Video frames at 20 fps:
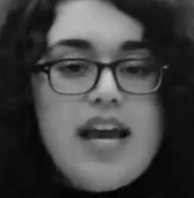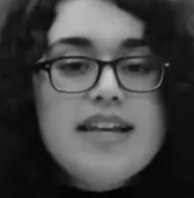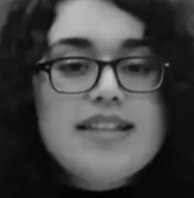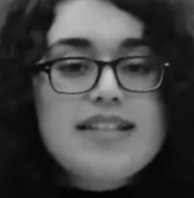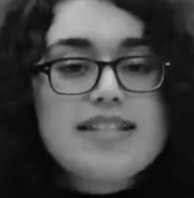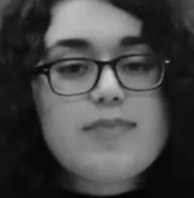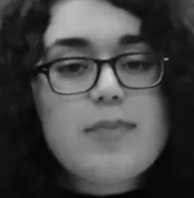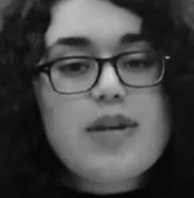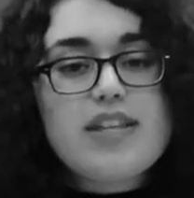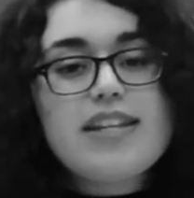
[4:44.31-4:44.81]

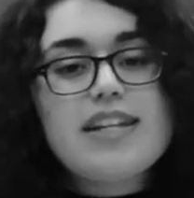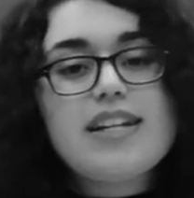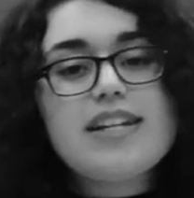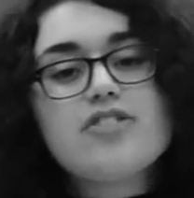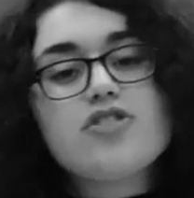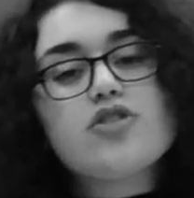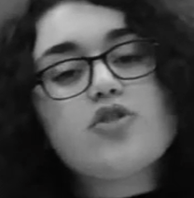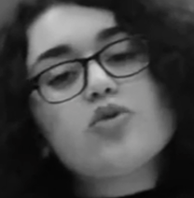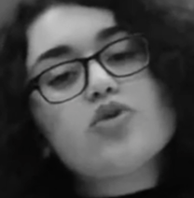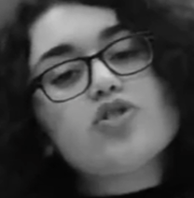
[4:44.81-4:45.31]
This method
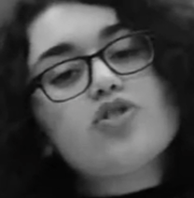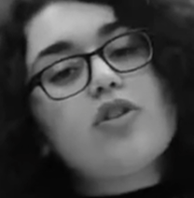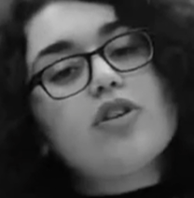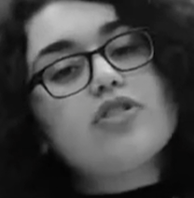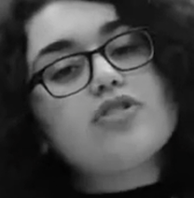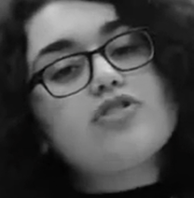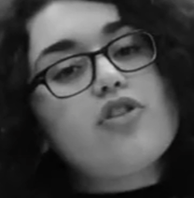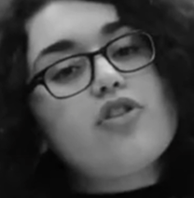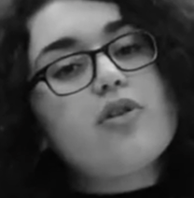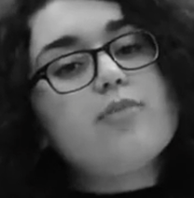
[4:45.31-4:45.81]
is too
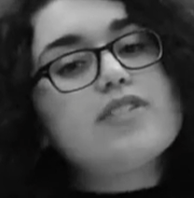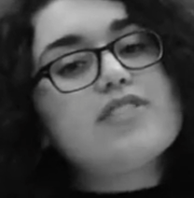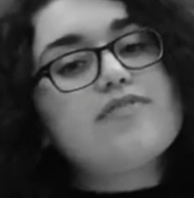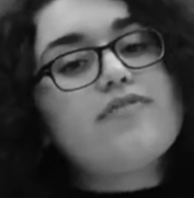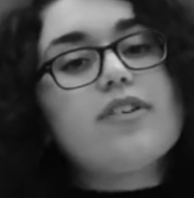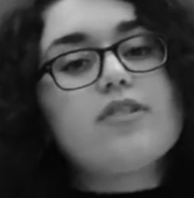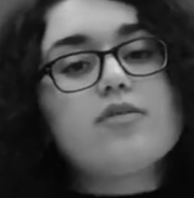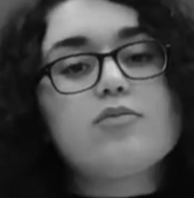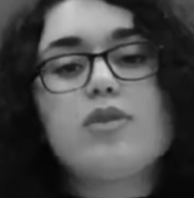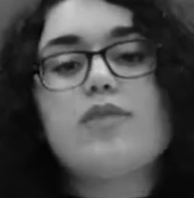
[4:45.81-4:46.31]
short-term, it's
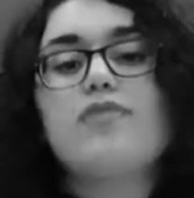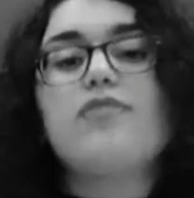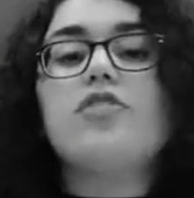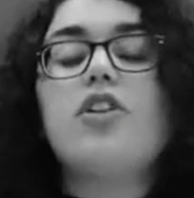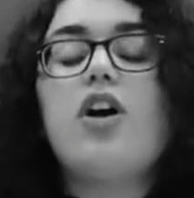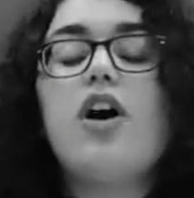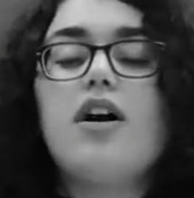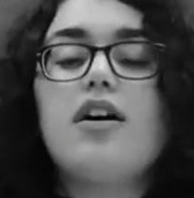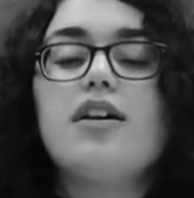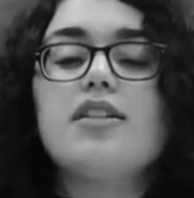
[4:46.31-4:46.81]
filled with
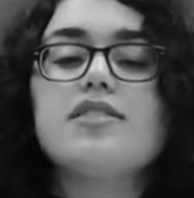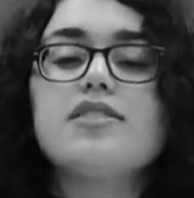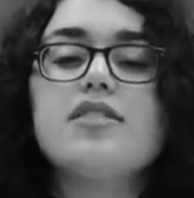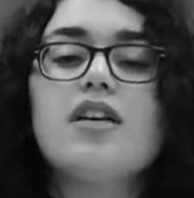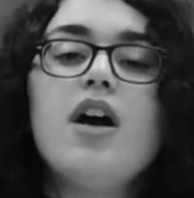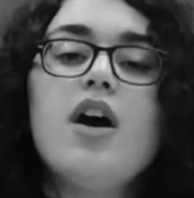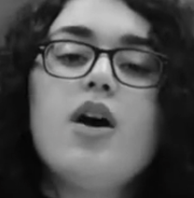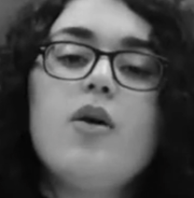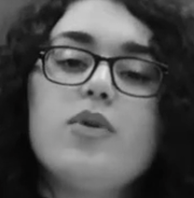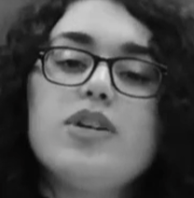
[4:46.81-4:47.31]
flaws.
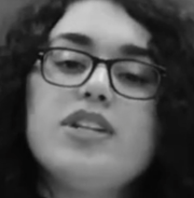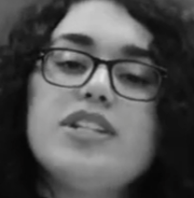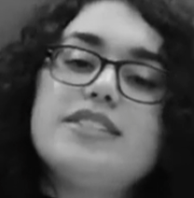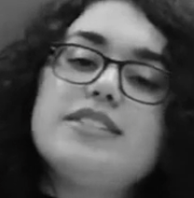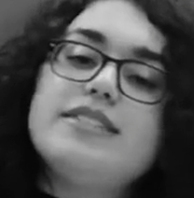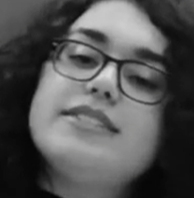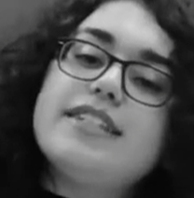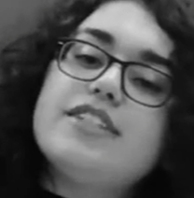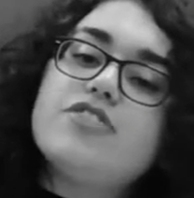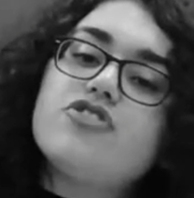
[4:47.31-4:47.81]
We need
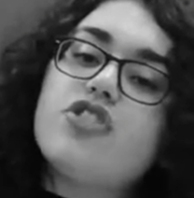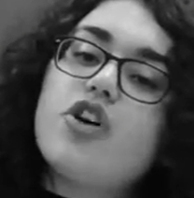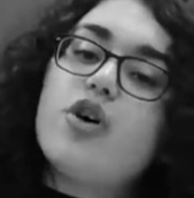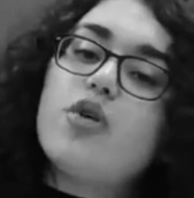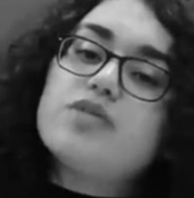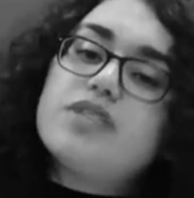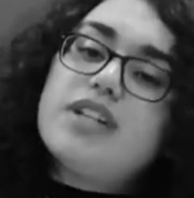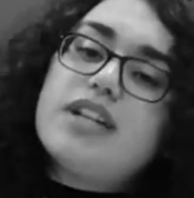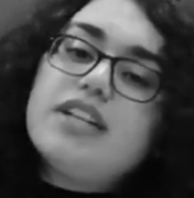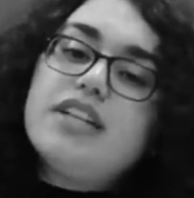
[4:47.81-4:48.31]
to teach
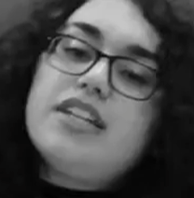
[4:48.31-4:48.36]
those at a